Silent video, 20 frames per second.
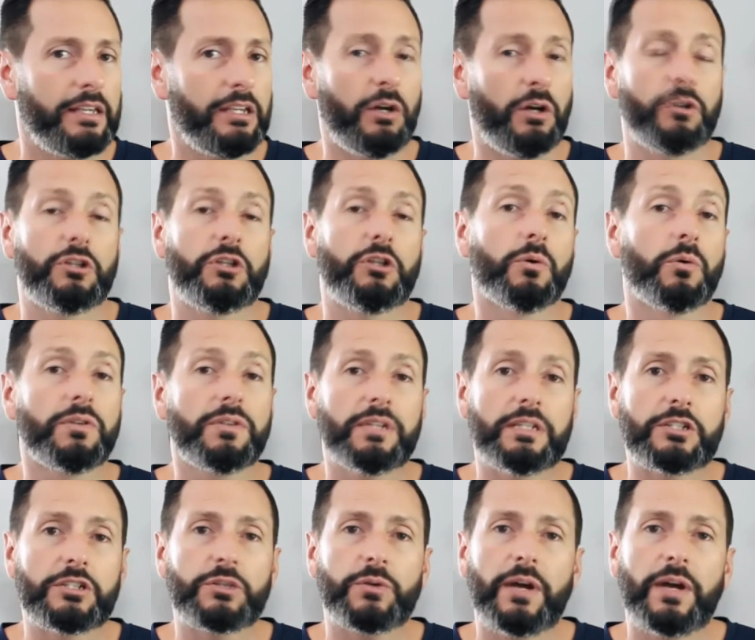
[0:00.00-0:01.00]
know, you're
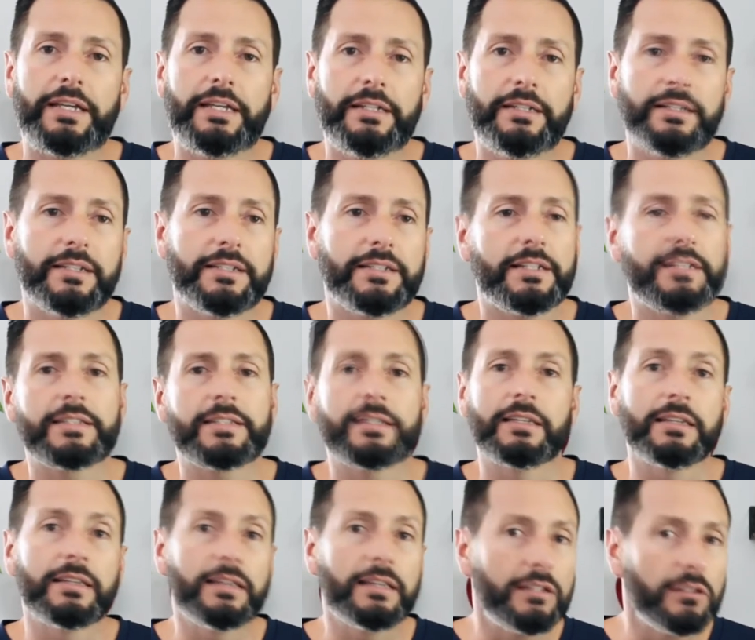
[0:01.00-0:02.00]
within striking distance, a
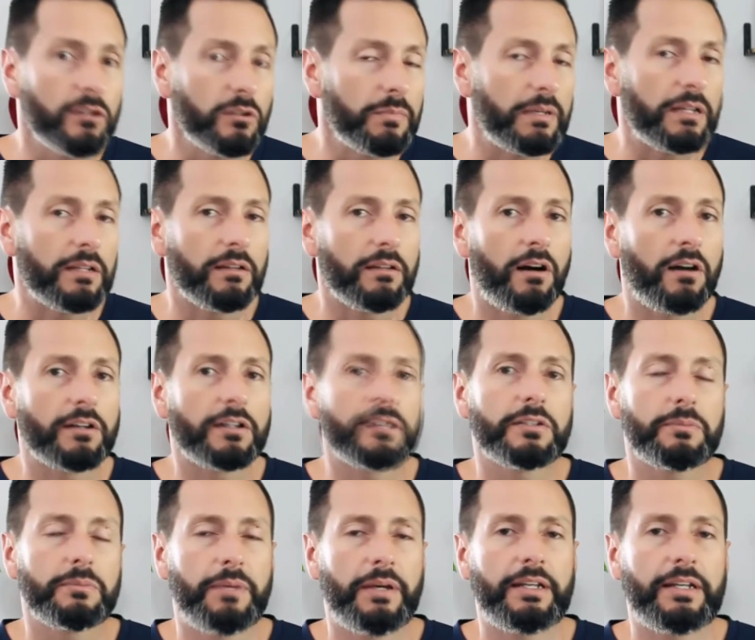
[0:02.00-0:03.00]
little bit
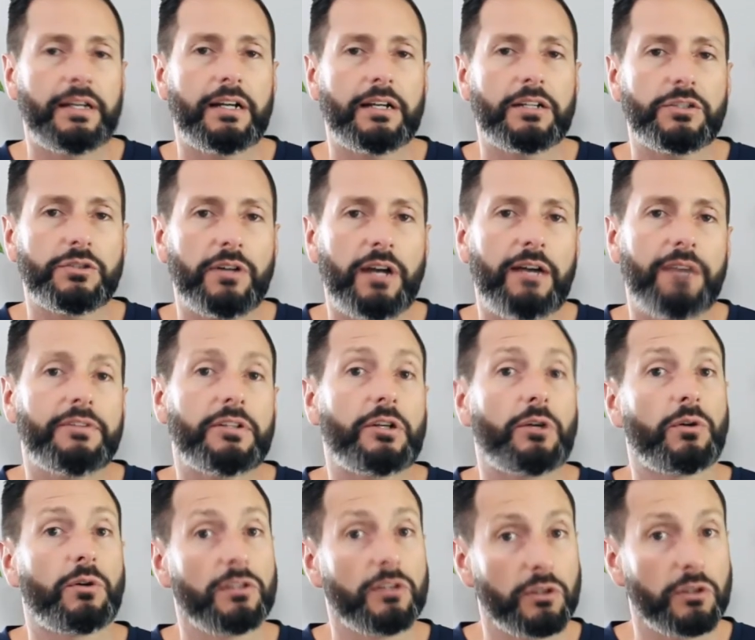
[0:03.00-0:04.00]
longer depending on traffic
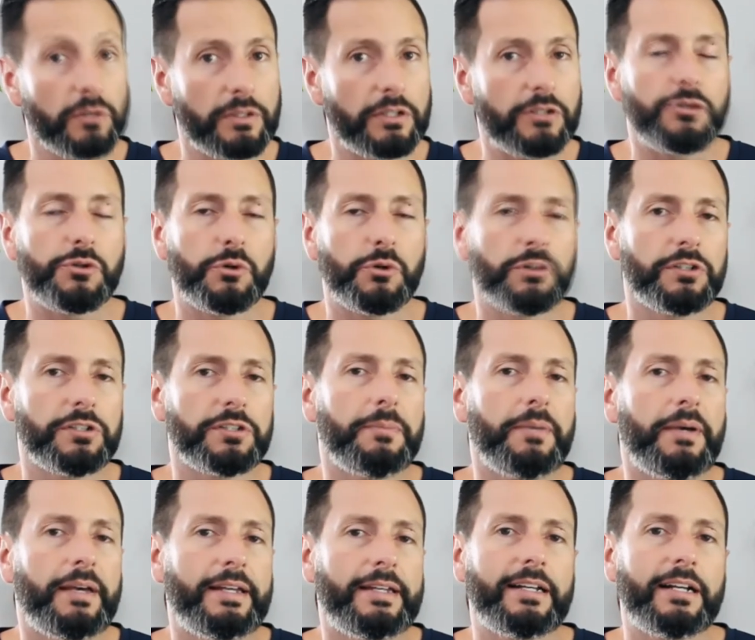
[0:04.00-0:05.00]
or a little bit shorter
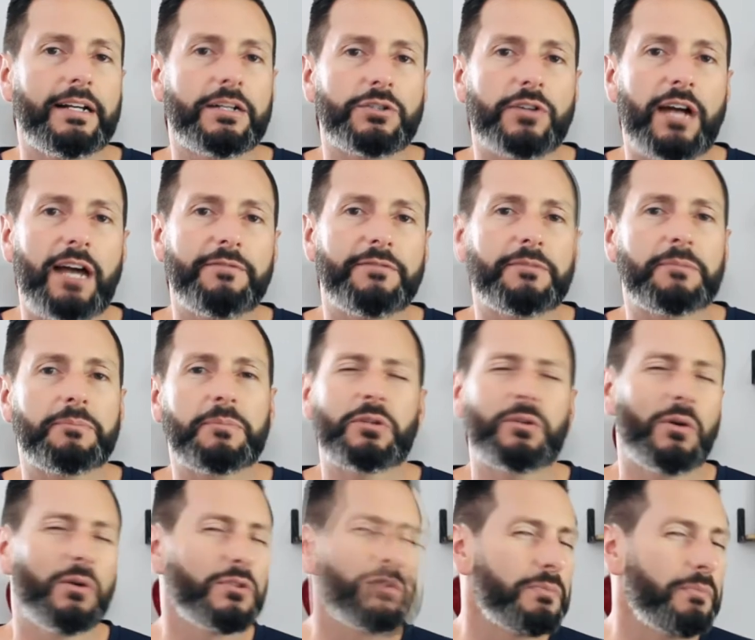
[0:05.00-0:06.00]
depending on traffic. But
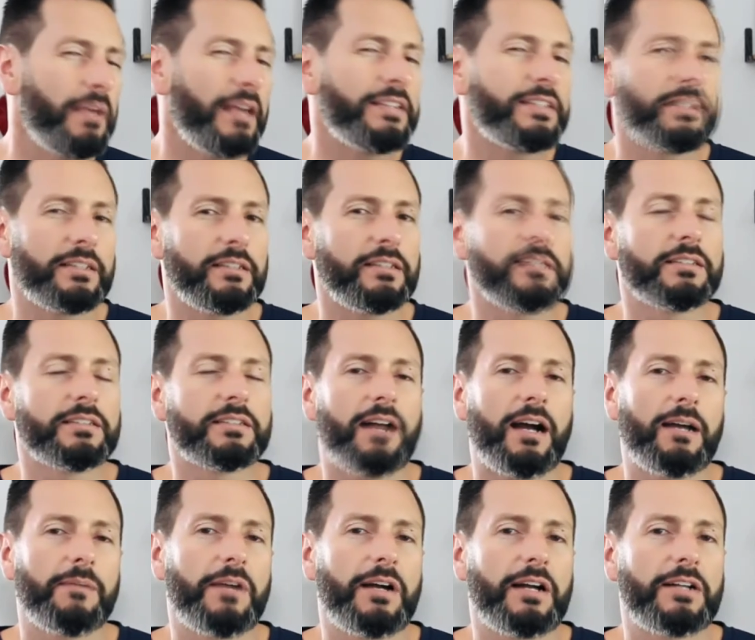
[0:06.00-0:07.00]
those are basically the
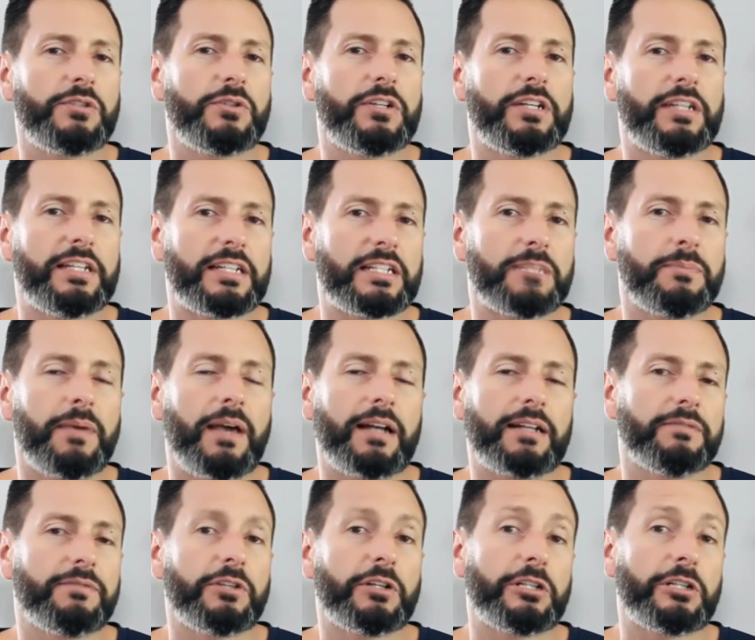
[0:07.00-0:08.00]
timelines you can
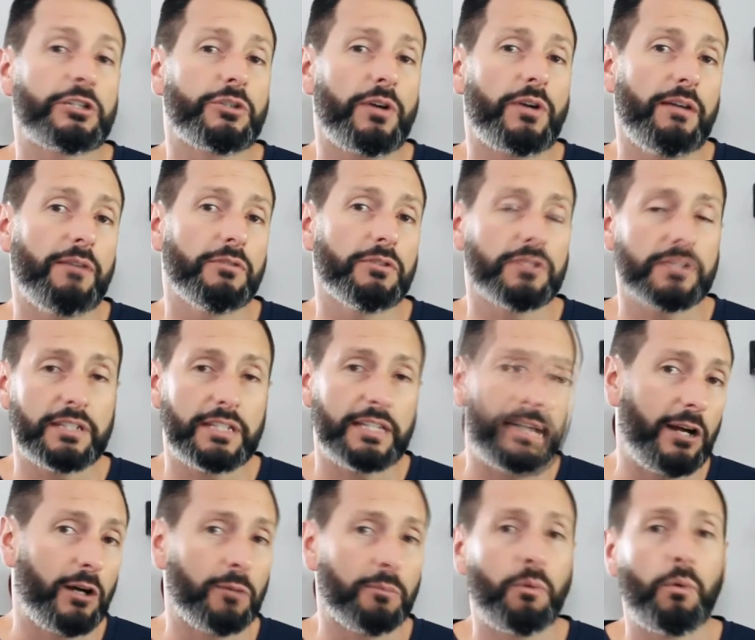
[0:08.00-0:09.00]
expect if you're going to travel to
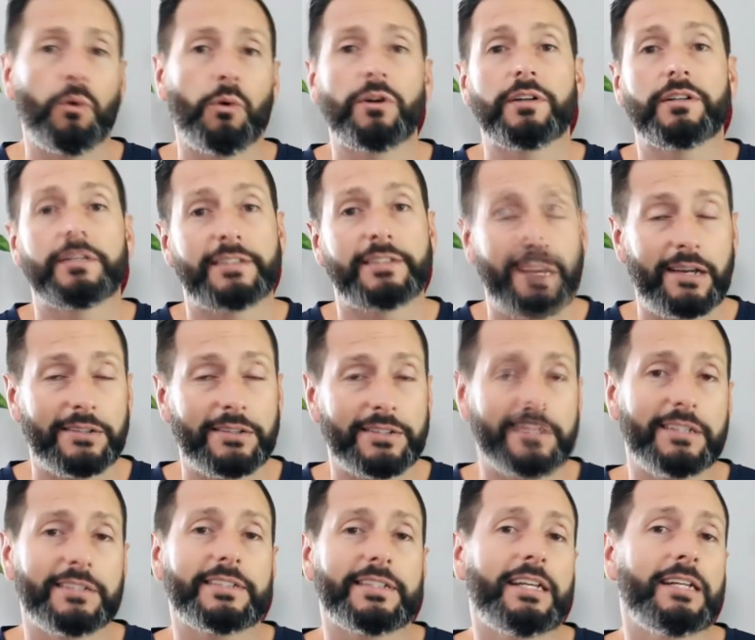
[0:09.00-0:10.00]
the airport,
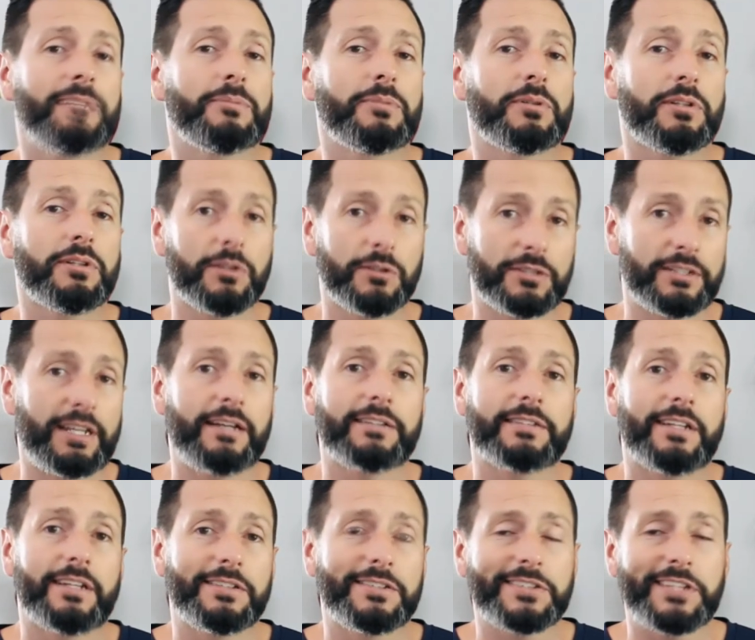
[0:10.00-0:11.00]
downtown Tampa or
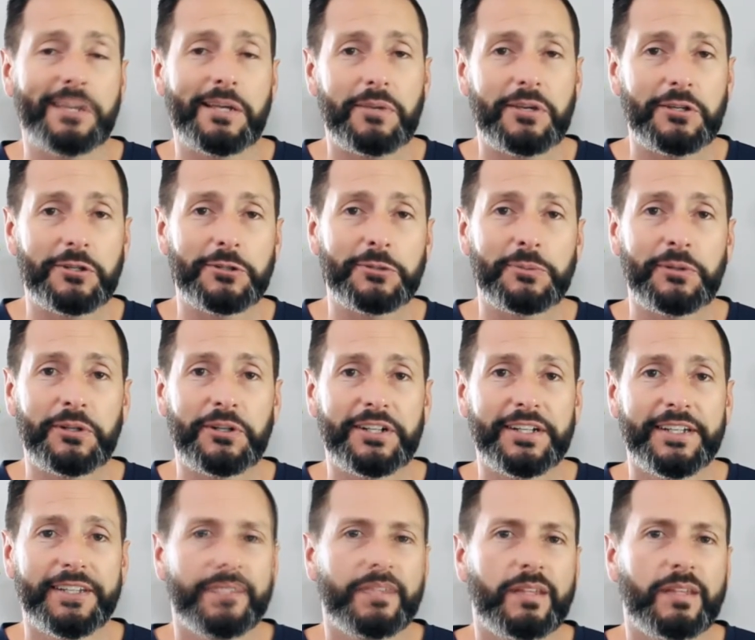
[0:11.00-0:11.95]
downtown St. Petersburg.